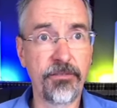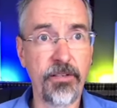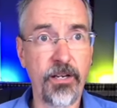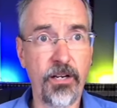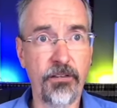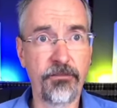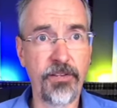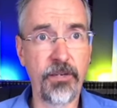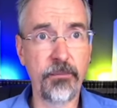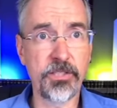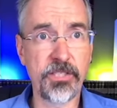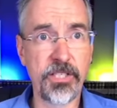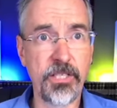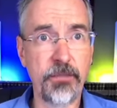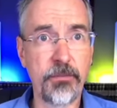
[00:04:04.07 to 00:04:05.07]
a famous
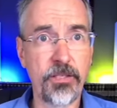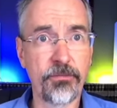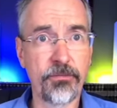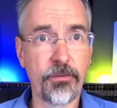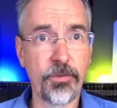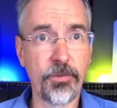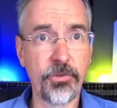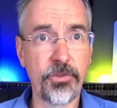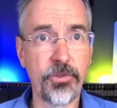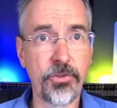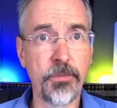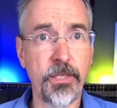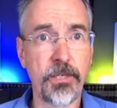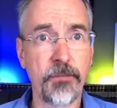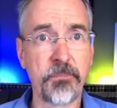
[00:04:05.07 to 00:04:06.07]
email from YouTube
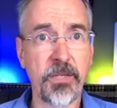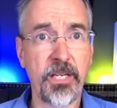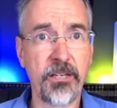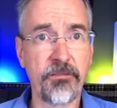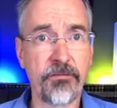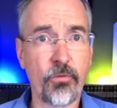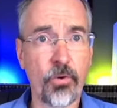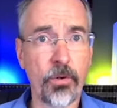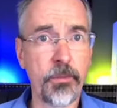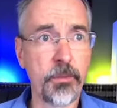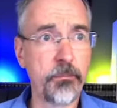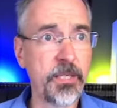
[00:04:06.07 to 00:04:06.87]
informing